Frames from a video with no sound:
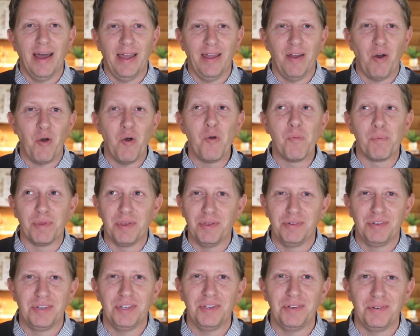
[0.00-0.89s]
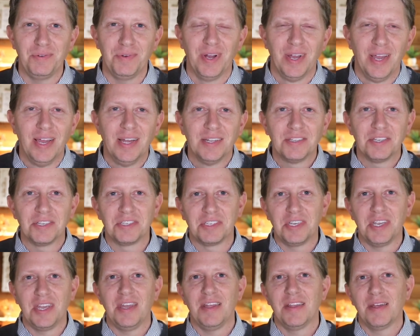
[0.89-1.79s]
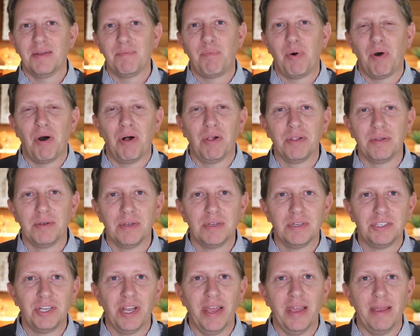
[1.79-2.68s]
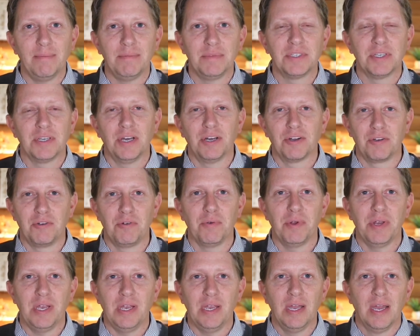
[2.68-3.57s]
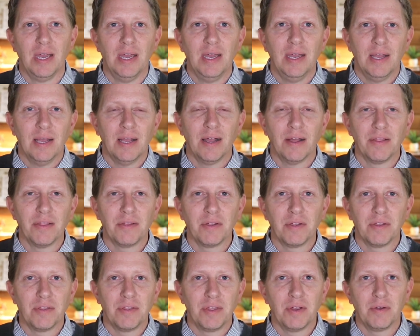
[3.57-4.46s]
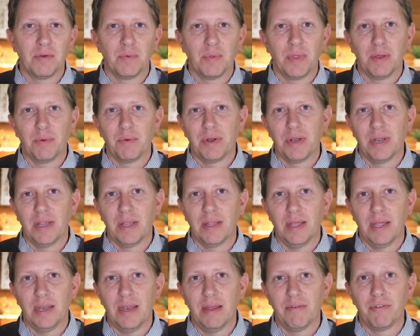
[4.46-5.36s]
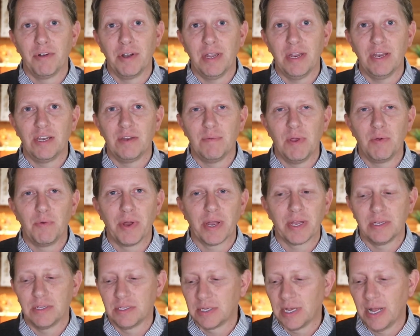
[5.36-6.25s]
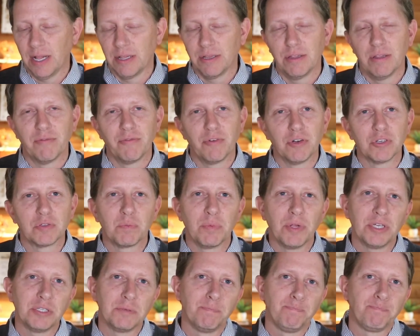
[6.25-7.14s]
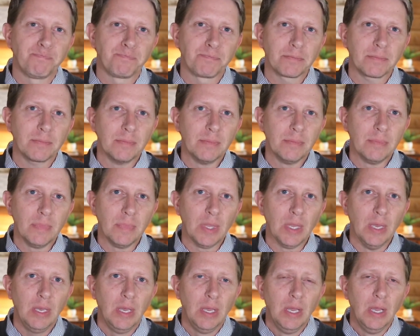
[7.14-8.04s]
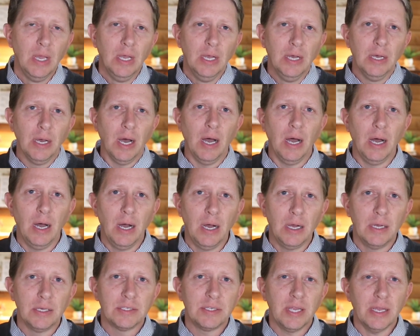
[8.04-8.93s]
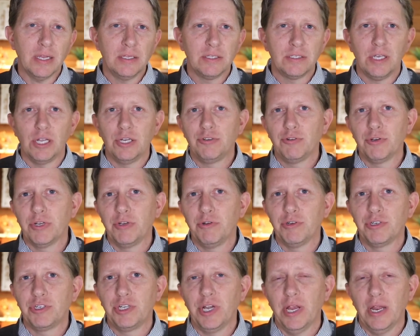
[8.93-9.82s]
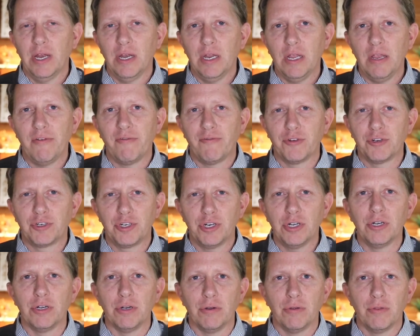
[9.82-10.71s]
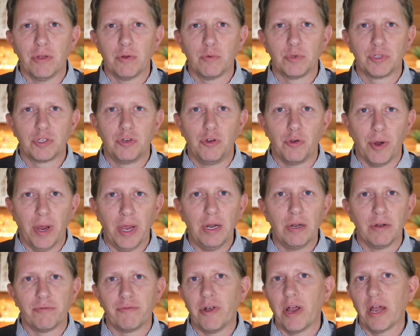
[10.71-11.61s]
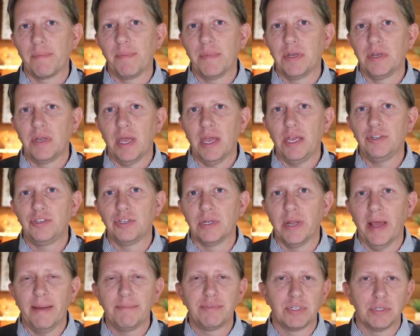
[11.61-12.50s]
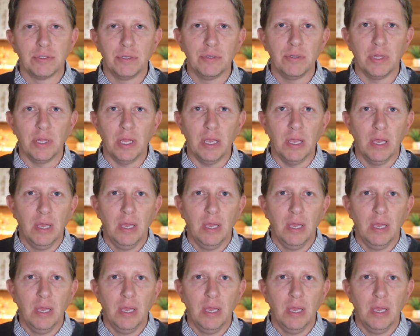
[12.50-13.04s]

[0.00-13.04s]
I hope you do to see that Paul and James agree. Uh, they, they, they, were, they never needed to be reconciled in the first place. Uh, second century Christianity, for sure, there was greater fragmentation, absolutely.